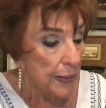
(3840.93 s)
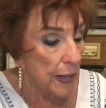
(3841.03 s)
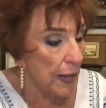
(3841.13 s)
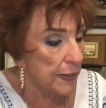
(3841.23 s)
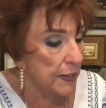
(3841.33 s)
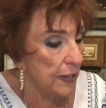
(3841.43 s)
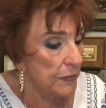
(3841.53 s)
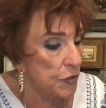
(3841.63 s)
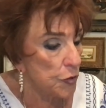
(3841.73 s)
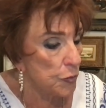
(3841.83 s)
God
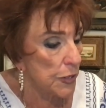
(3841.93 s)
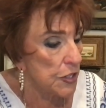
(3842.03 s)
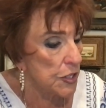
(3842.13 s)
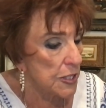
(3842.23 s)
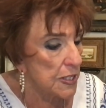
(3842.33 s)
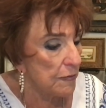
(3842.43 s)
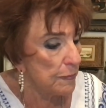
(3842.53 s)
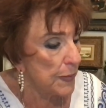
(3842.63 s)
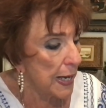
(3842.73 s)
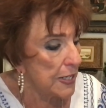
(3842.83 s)
gives you riches of
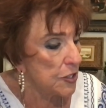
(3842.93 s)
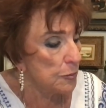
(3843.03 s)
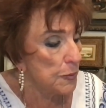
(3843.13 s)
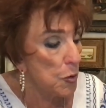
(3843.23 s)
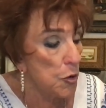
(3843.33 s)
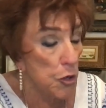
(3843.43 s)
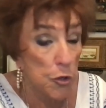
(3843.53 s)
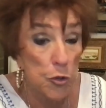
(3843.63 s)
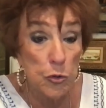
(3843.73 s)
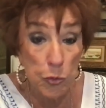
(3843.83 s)
mind to be
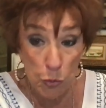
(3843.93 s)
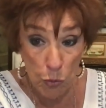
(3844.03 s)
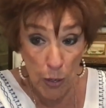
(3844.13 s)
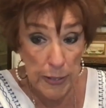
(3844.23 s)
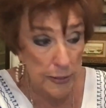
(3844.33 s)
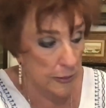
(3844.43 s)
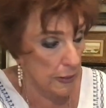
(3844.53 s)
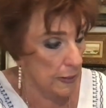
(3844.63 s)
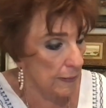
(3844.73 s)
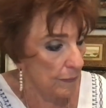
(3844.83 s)
used
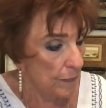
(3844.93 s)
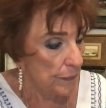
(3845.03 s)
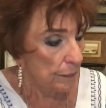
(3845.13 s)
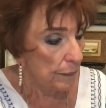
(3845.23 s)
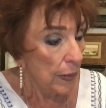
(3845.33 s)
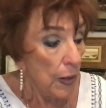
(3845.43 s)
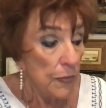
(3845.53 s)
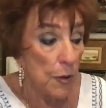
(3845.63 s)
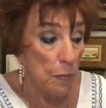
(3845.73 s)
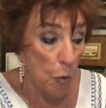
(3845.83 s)
wisely.
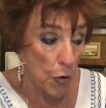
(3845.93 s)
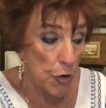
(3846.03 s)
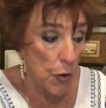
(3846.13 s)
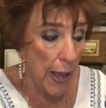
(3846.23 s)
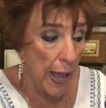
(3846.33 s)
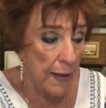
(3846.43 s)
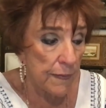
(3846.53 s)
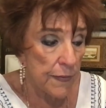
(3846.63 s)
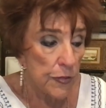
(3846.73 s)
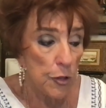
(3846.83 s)
The more you
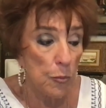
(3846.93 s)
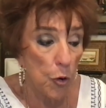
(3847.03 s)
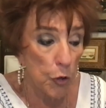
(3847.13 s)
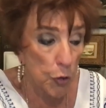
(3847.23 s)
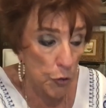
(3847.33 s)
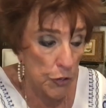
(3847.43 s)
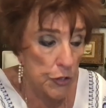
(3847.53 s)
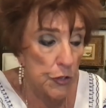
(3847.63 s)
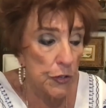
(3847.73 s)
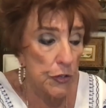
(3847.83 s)
have, the more
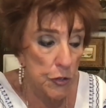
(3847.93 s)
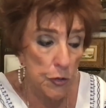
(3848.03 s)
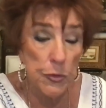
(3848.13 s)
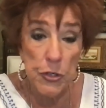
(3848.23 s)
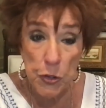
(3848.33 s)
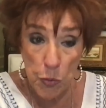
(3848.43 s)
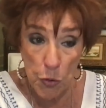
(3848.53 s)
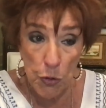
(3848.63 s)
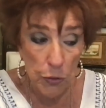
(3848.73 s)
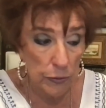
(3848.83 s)
good you can do in your
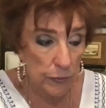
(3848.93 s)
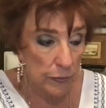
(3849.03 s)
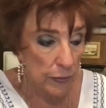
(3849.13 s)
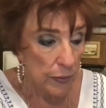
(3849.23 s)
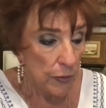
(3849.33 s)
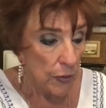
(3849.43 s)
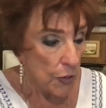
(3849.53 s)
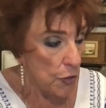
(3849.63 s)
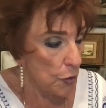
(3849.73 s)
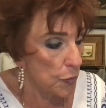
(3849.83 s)
world.
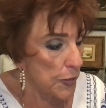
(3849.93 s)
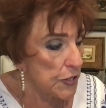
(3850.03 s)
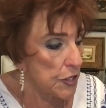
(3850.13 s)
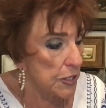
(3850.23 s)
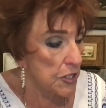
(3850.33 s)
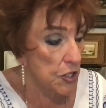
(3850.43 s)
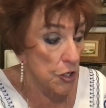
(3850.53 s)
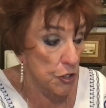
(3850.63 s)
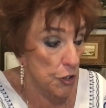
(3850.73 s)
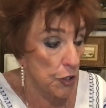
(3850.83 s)
Your riches
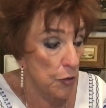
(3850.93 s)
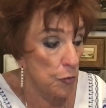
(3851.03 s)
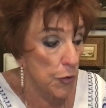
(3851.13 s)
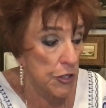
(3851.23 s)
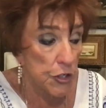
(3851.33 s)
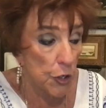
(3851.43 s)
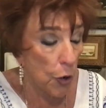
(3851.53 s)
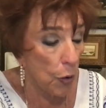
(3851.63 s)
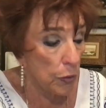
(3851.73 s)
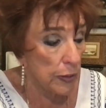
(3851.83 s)
should enrich
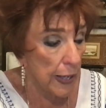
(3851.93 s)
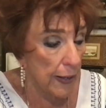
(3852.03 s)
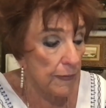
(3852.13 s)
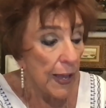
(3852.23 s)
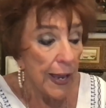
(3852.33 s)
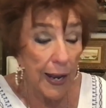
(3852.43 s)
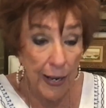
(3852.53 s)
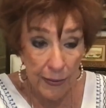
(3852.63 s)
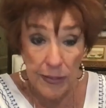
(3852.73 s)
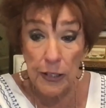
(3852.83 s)
your own life
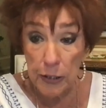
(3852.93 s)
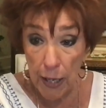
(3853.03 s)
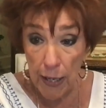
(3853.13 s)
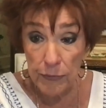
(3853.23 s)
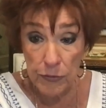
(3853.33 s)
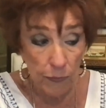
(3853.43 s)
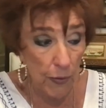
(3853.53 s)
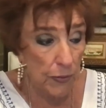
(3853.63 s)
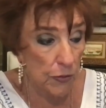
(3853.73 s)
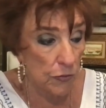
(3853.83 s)
and the lives of
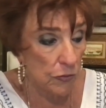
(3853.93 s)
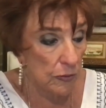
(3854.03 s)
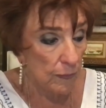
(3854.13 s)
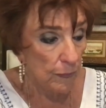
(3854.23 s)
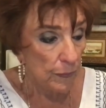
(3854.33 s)
others.